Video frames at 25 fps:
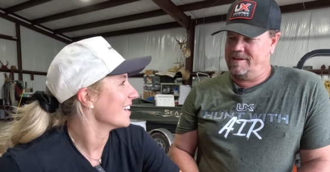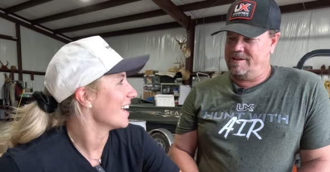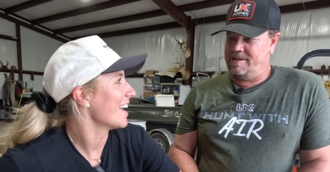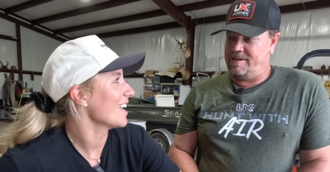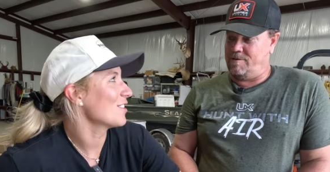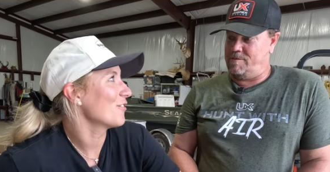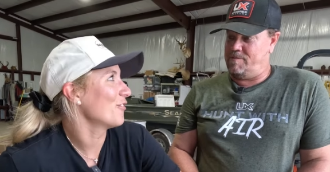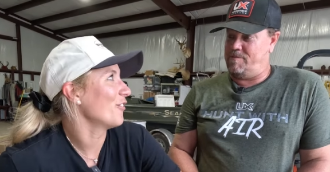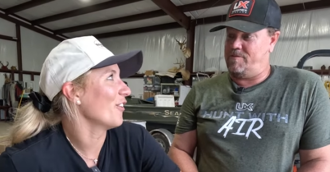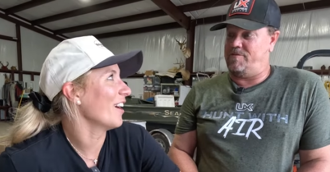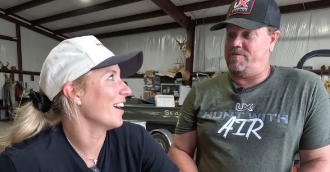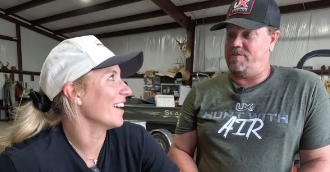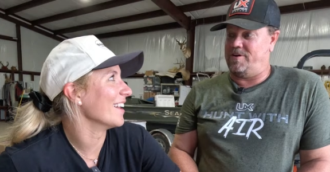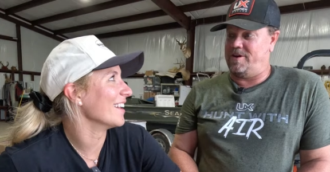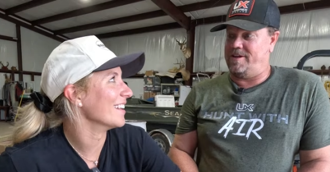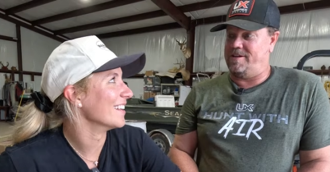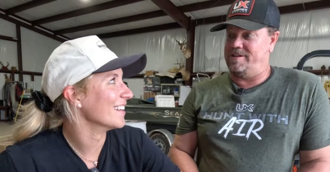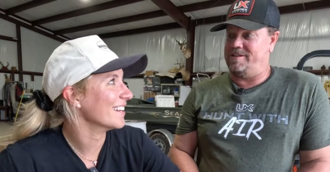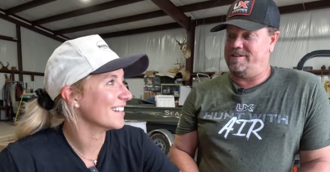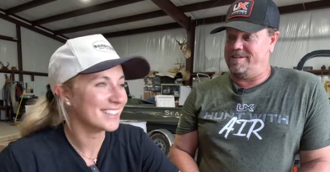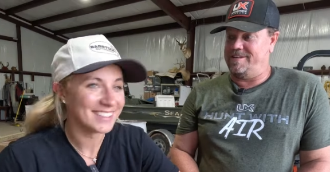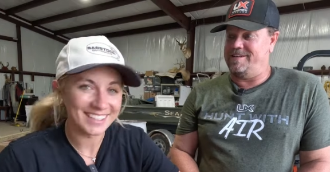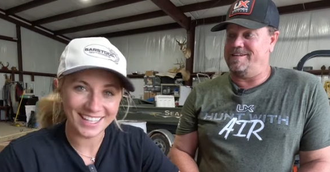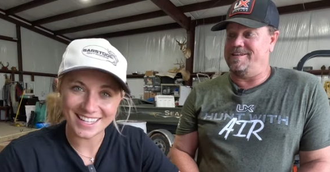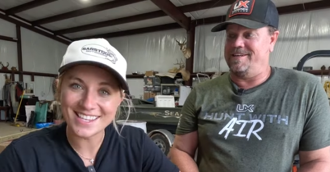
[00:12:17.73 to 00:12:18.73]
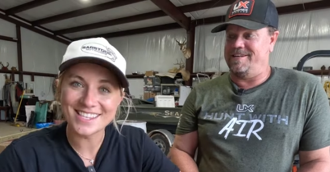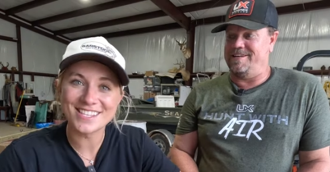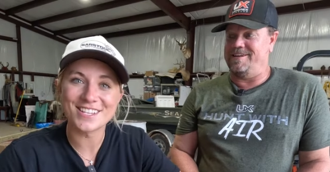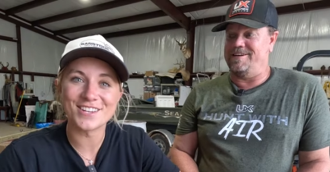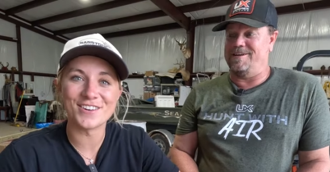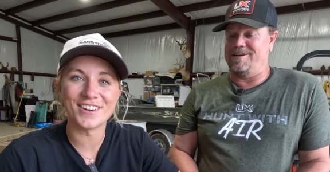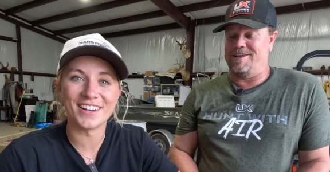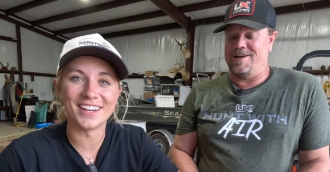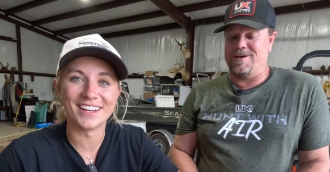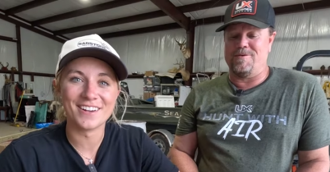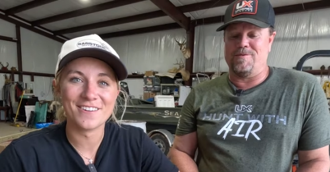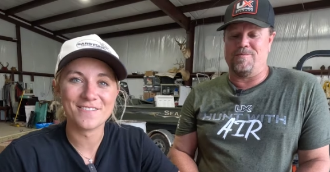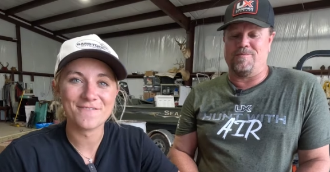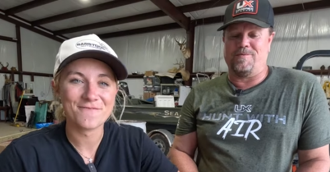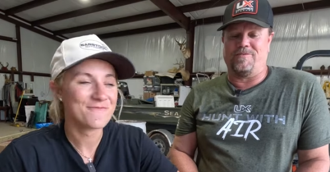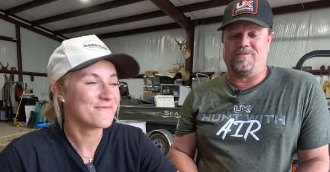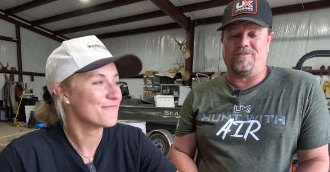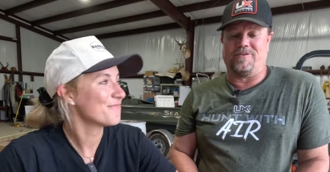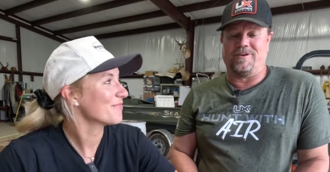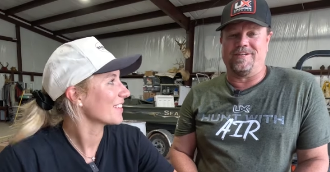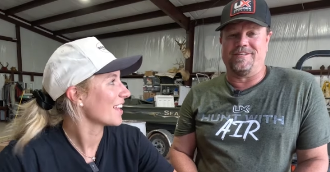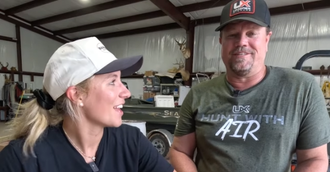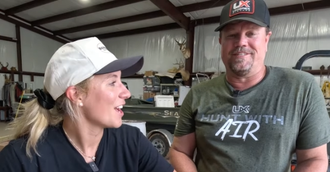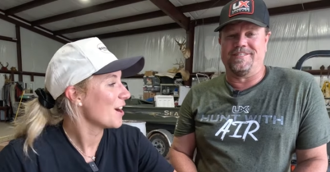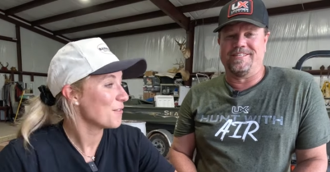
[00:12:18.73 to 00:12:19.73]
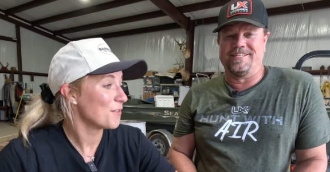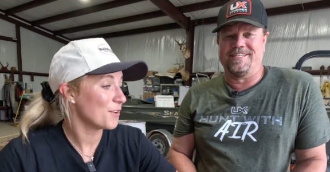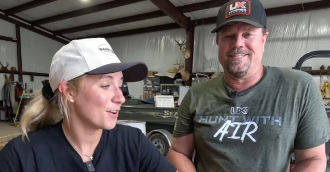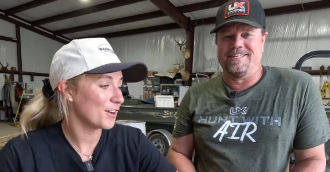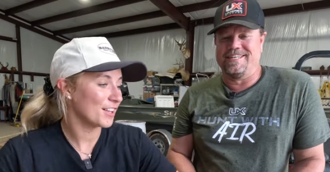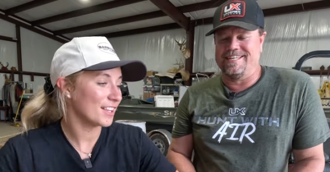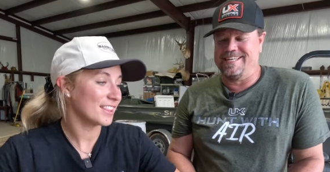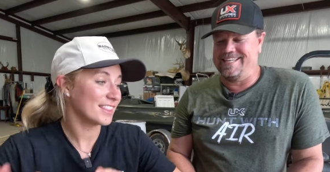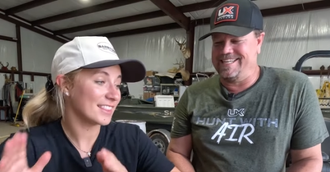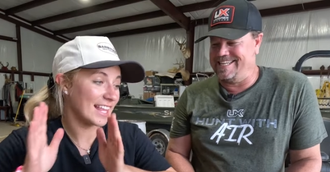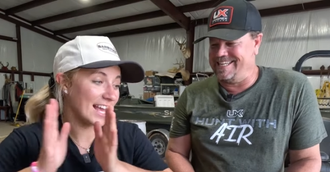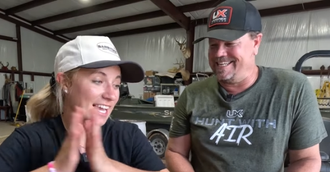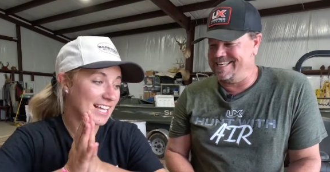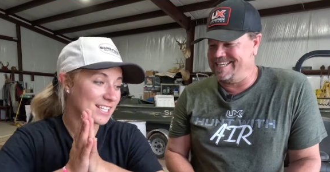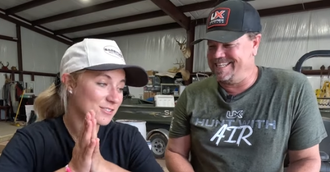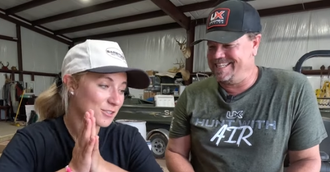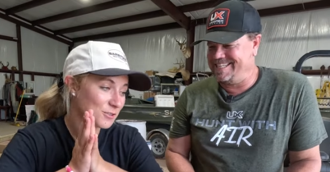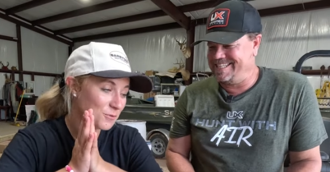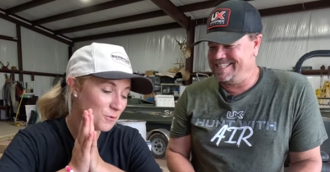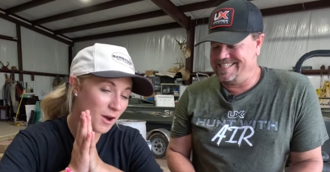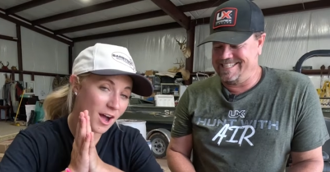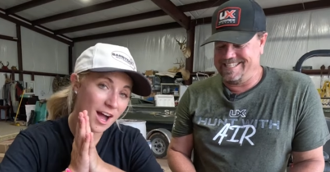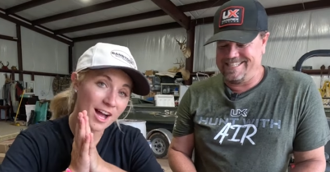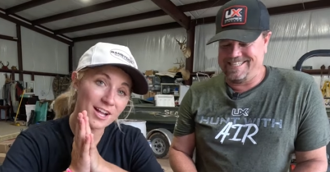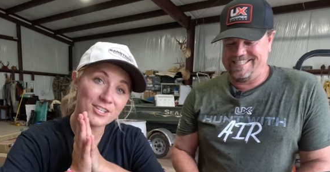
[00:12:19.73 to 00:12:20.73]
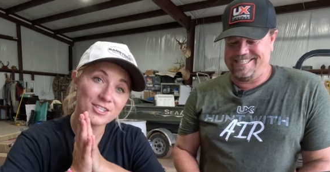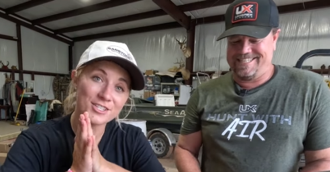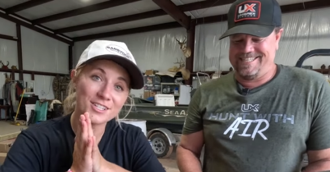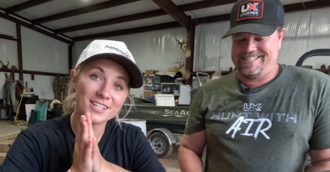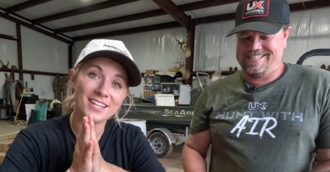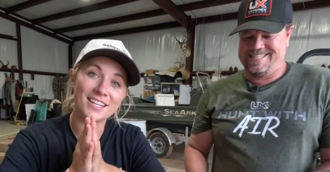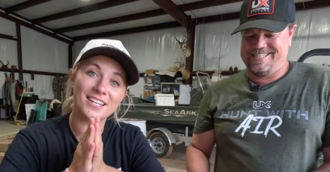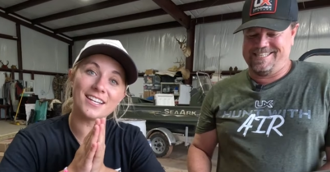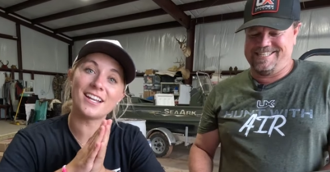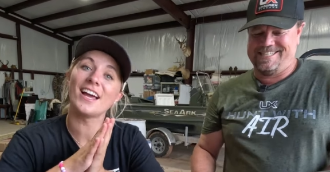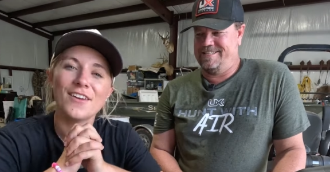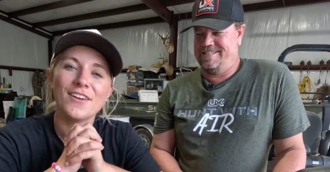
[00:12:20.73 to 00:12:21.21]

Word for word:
Speaker 1: It's fun. fun. Let's do it. It would be fun. Well, thanks for watching.